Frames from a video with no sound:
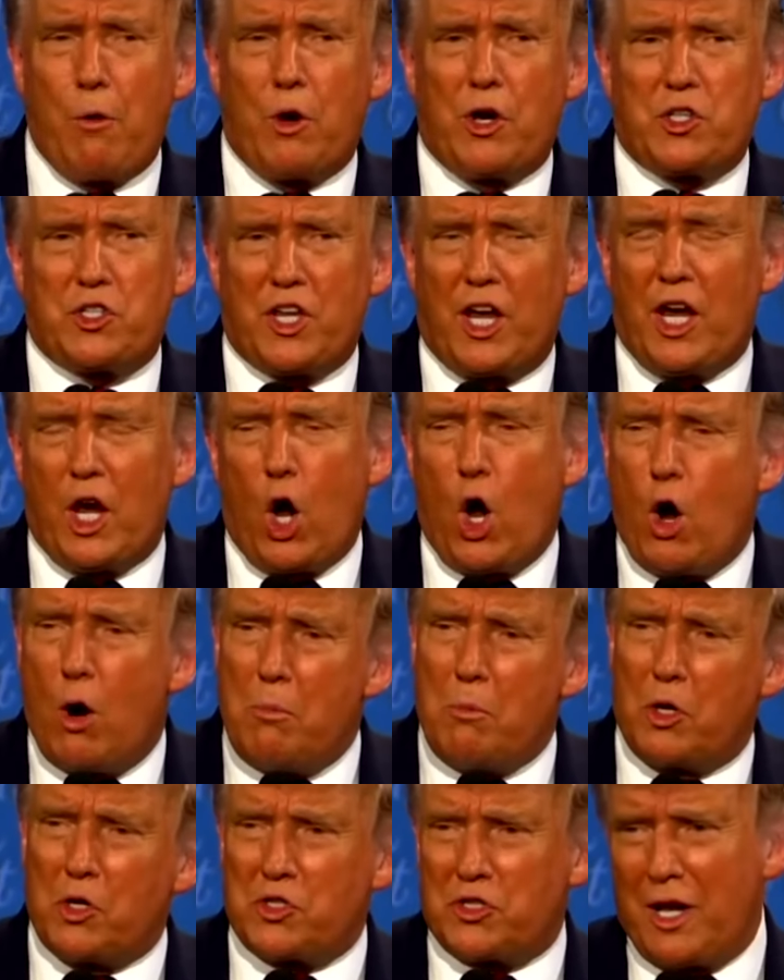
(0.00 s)
I would say
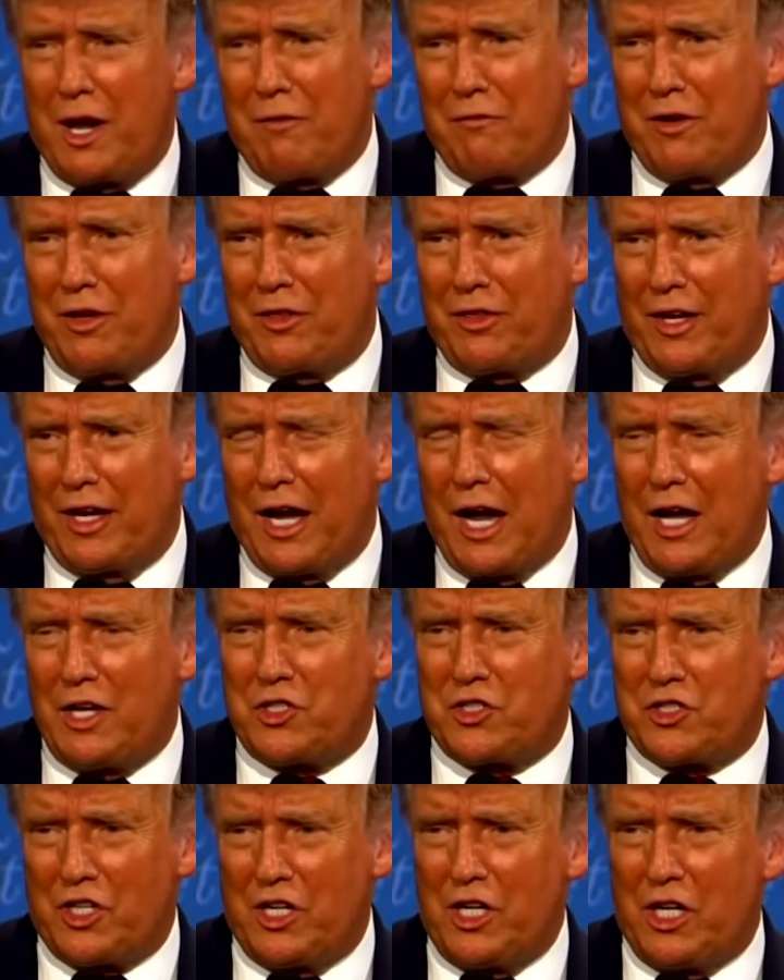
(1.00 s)
almost everything
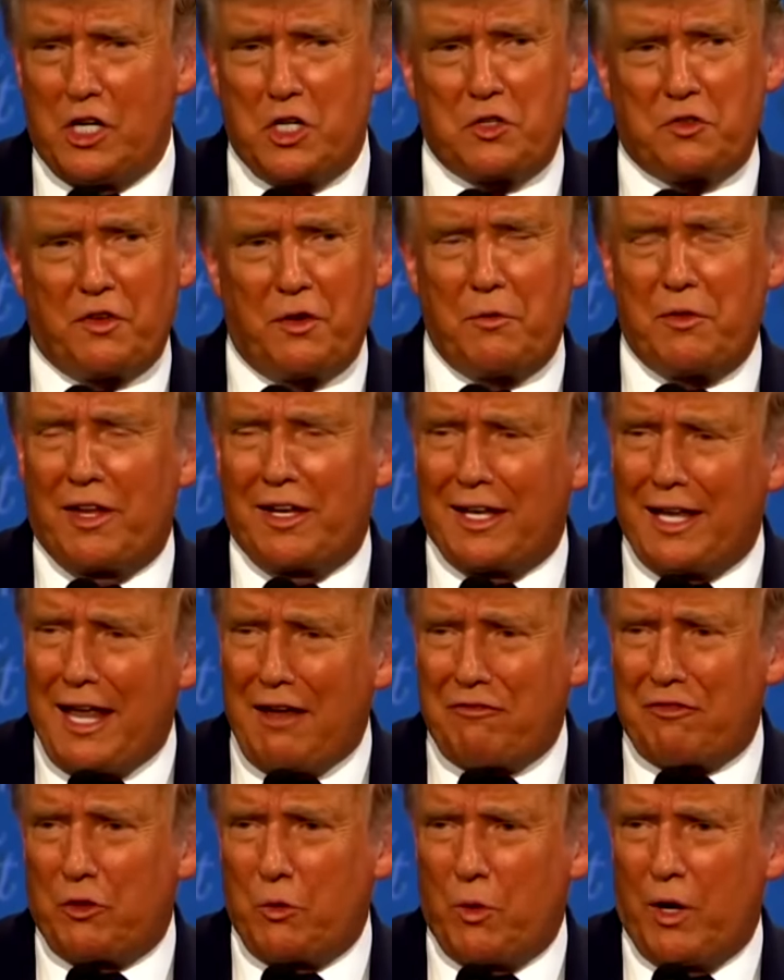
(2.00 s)
I see is from the
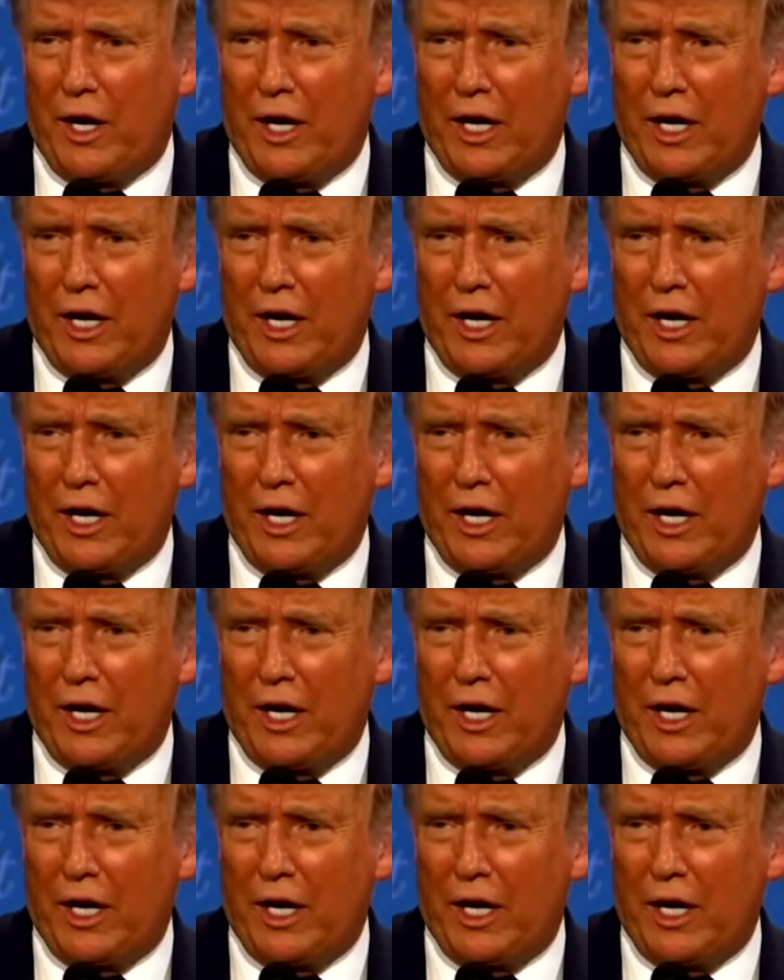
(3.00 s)
left